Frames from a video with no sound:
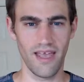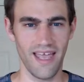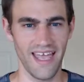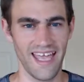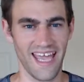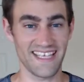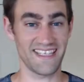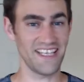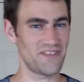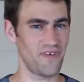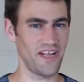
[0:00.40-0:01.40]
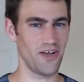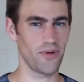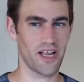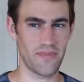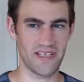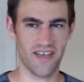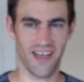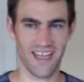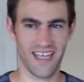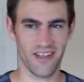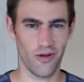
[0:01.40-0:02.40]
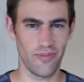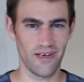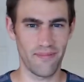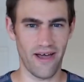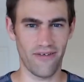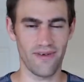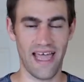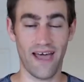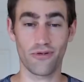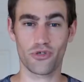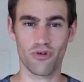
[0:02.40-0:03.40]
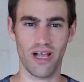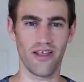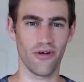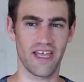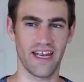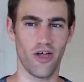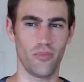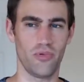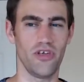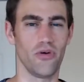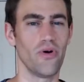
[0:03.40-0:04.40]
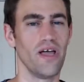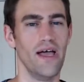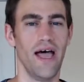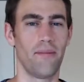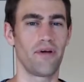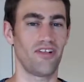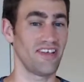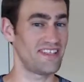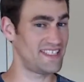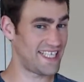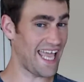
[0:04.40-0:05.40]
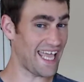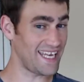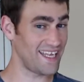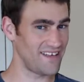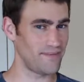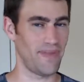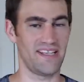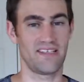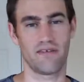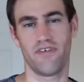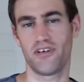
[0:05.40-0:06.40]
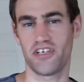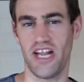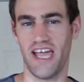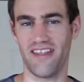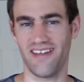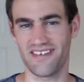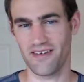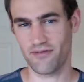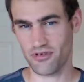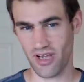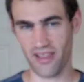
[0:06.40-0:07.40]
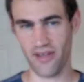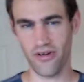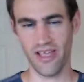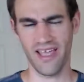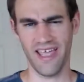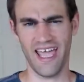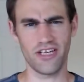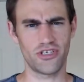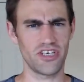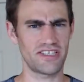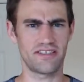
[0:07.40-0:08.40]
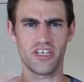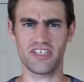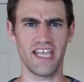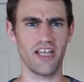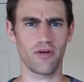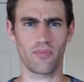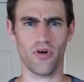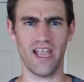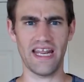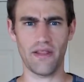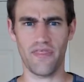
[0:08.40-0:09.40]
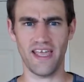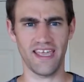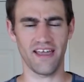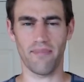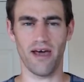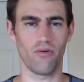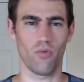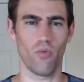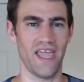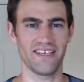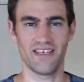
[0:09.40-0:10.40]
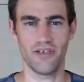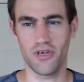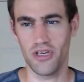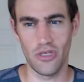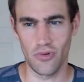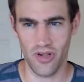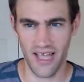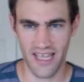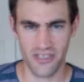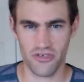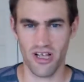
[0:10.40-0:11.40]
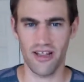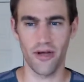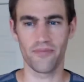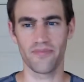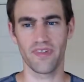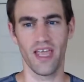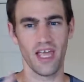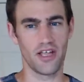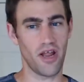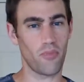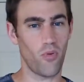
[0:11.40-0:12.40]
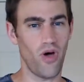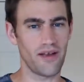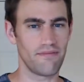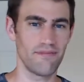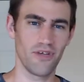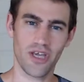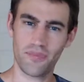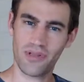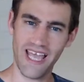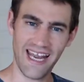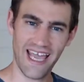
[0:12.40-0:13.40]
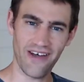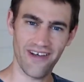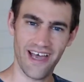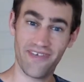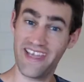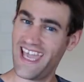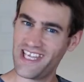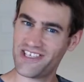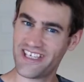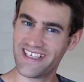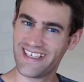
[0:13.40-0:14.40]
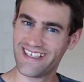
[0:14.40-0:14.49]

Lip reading: Hey guys, in this video we're going to be talking a little bit about how Trello can help you. I'm going to list 10 basic functionalities of Trello and just get your brain thinking about ways that you can utilize Trello. Number one, you could plan out a vacation.